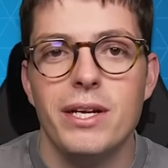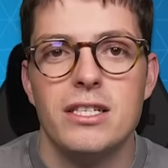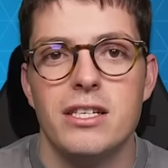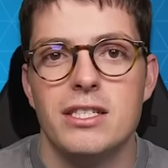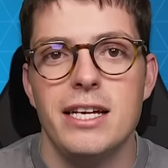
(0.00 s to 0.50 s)
into
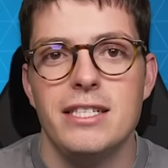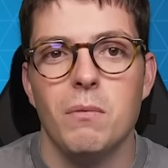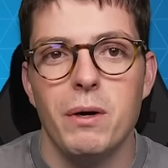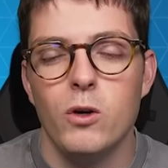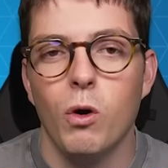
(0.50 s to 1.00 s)
the
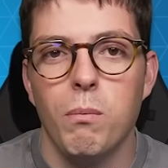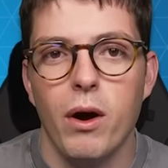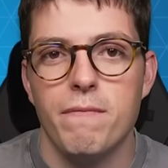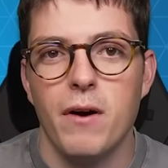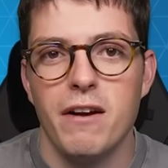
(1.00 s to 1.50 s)
season with
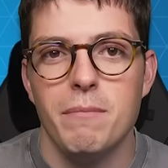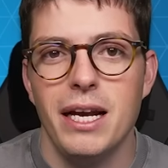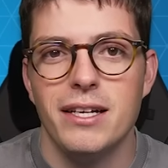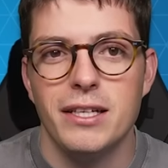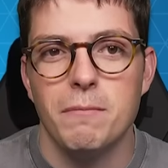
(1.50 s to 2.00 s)
0.5
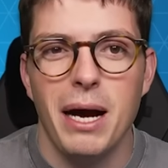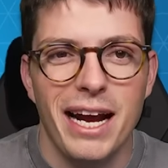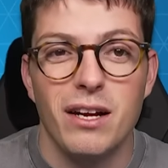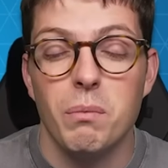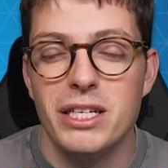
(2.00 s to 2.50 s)
million in the
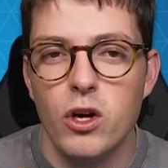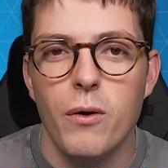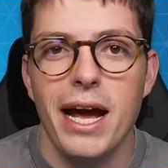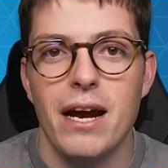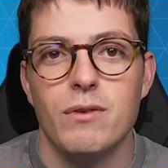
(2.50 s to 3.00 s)
bank, and we
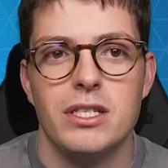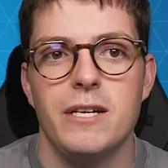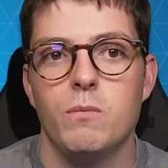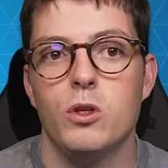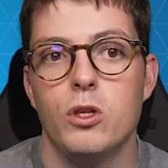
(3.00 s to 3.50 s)
don't ever
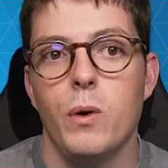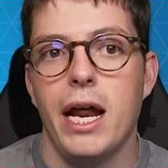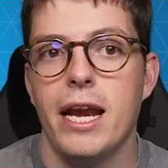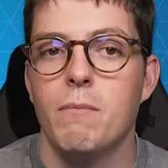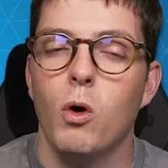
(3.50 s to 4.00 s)
seem to do it
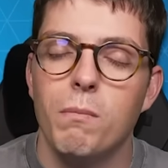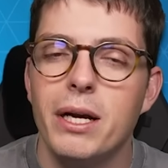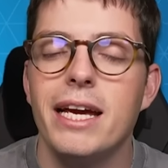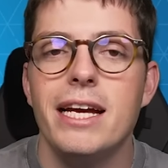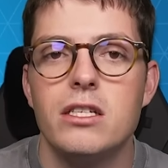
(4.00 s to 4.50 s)
anymore. But
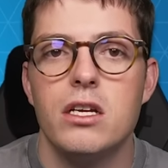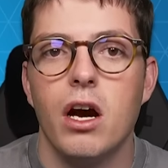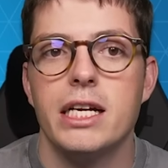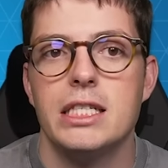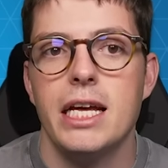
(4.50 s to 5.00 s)
it is a
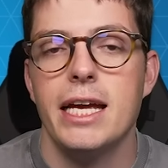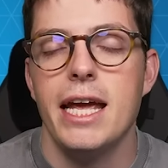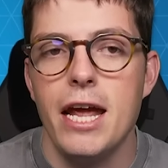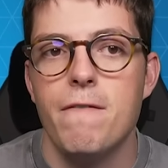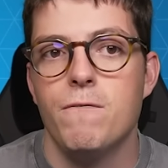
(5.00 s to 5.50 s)
nice thing
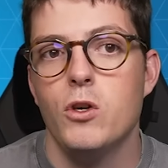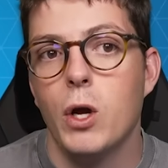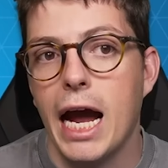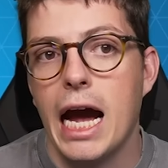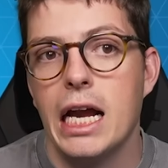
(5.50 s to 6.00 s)
if you
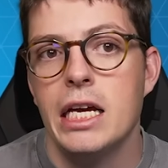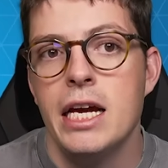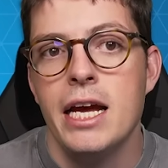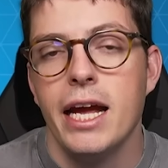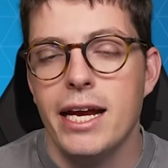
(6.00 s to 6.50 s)
can.
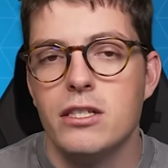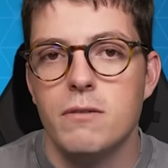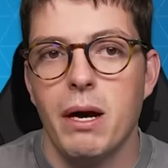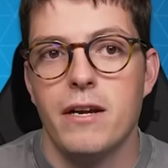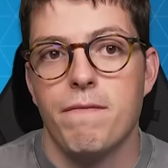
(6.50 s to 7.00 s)

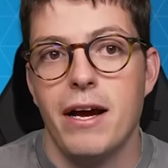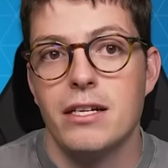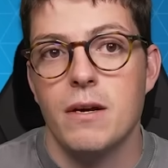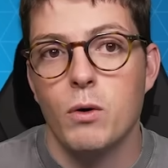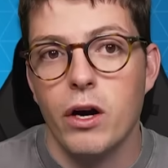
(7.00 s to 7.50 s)
Into my
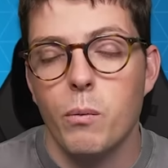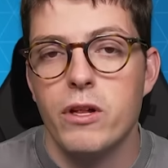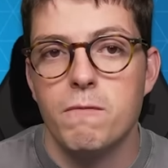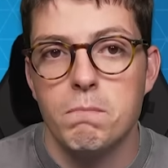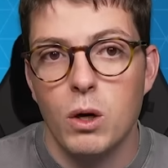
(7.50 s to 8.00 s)
defense, I'm going
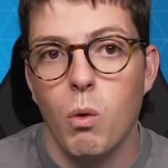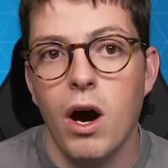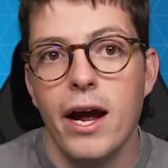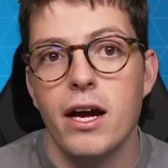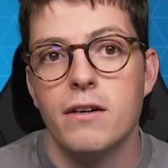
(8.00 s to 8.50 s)
with
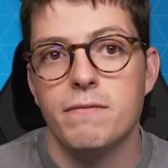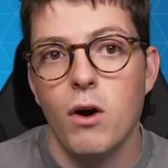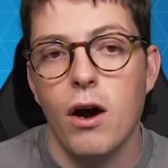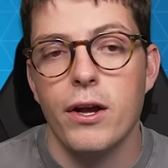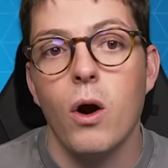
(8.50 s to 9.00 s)
Maguire,
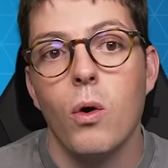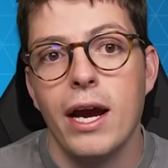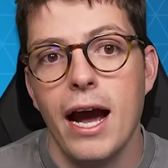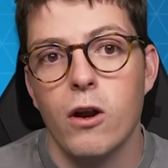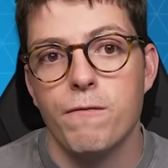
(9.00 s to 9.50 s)
Vardio,
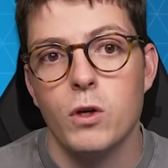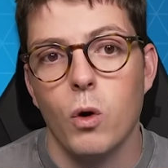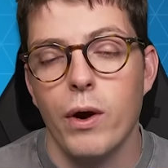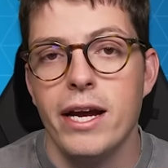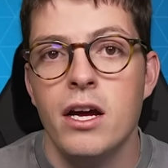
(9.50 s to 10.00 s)

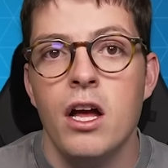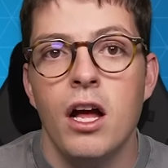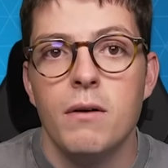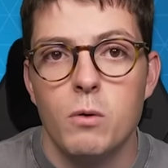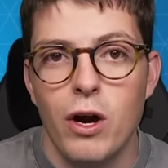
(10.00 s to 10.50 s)
Calafiori,
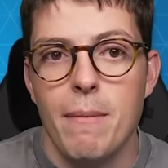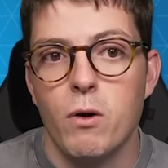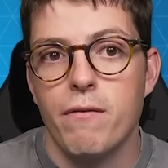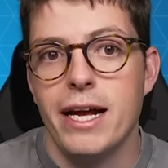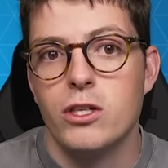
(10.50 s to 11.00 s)

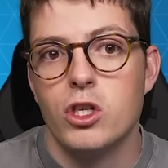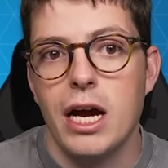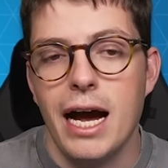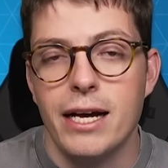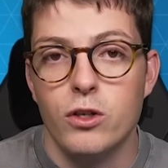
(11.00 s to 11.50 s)
Mremovic,
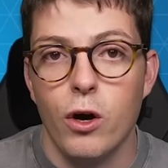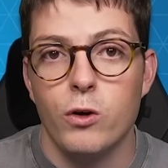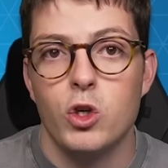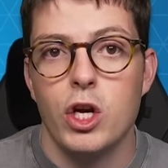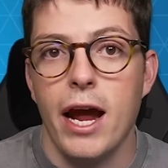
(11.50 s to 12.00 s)
and
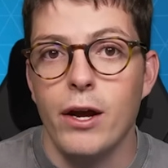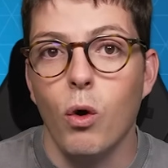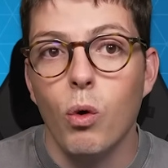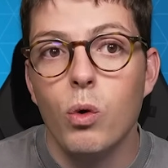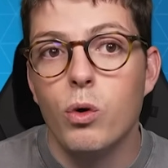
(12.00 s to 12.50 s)
O'Shea.
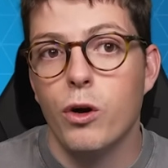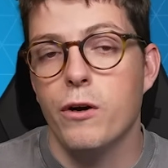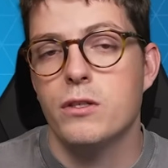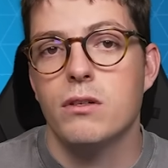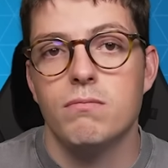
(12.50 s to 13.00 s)
All
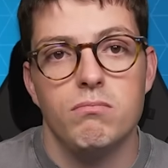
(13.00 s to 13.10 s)
good